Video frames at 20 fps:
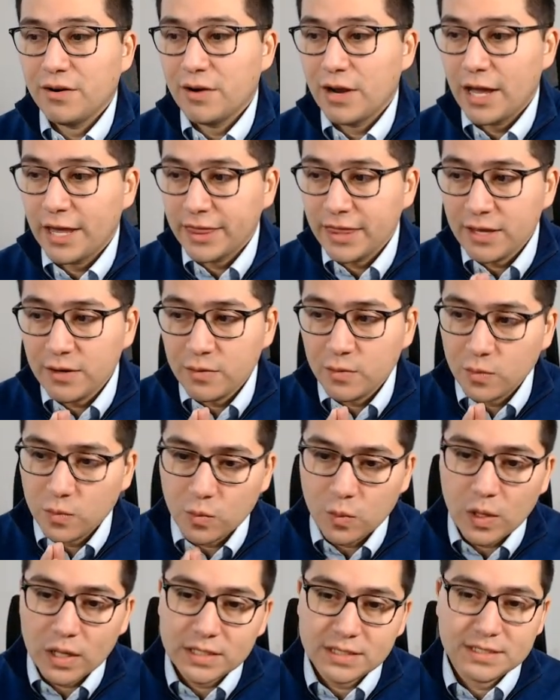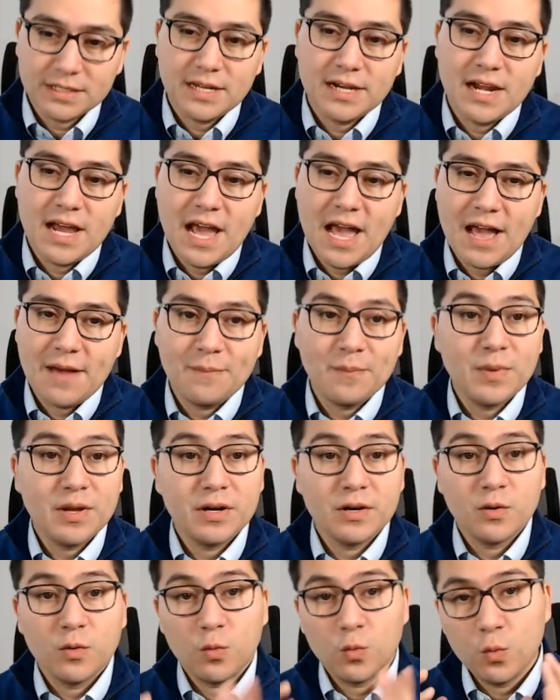I think what's going to happen
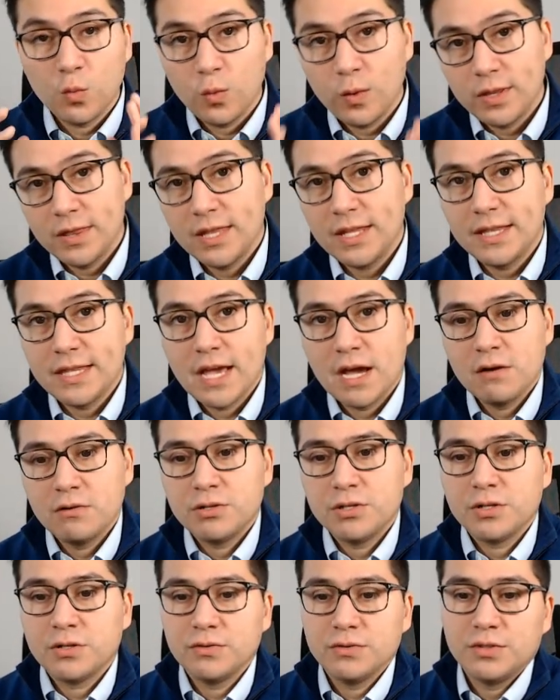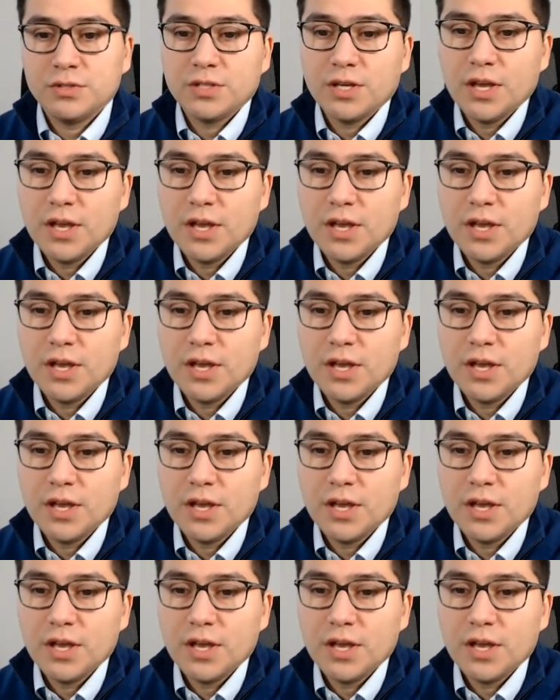with the Dow Jones,